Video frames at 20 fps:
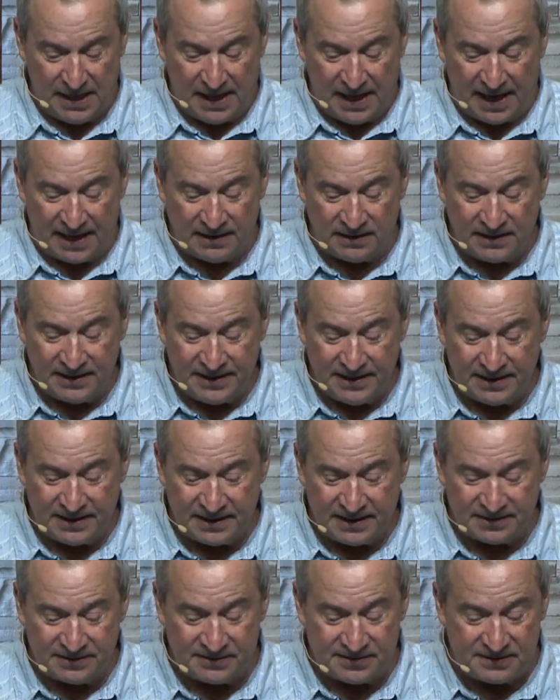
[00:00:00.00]
And Leah
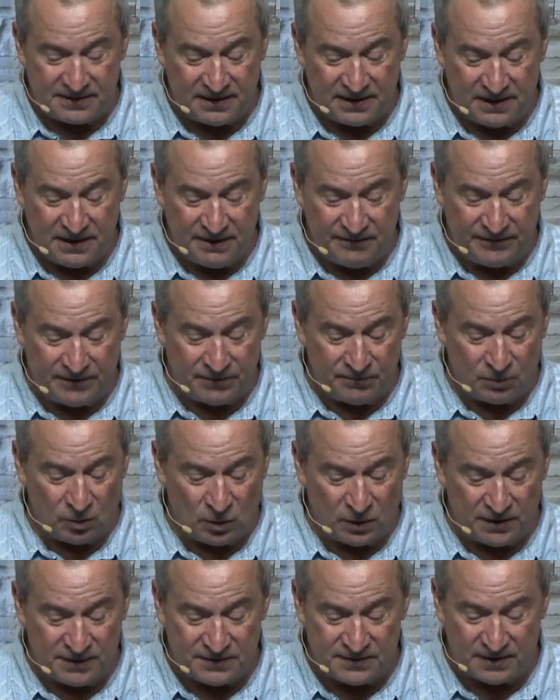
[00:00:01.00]
conceived and
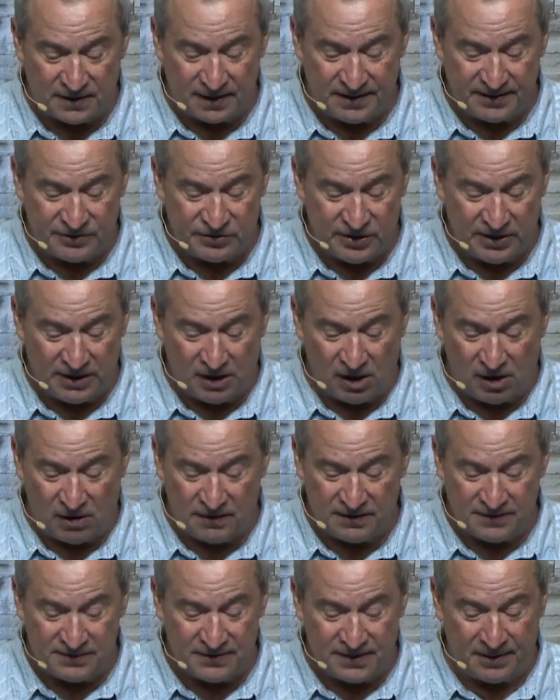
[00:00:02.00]
bore a son, and she called
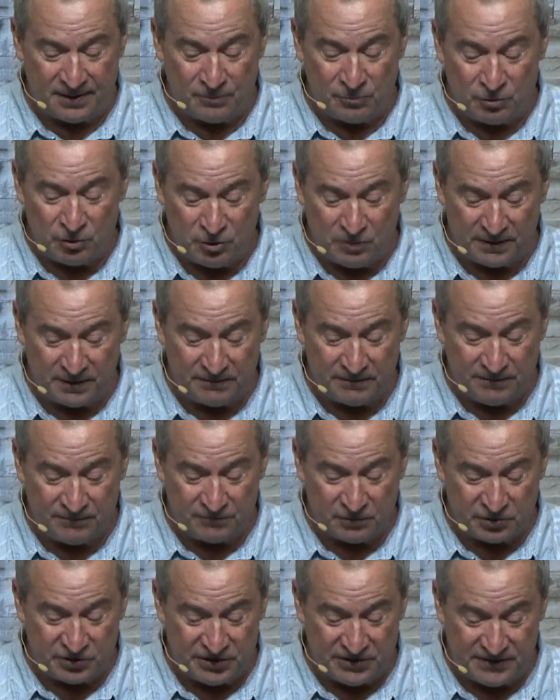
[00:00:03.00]
his name Reuben,
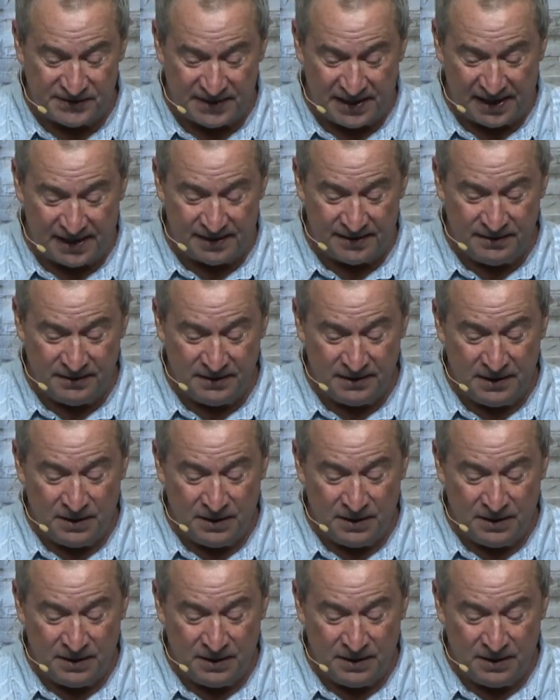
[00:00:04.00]
for she said,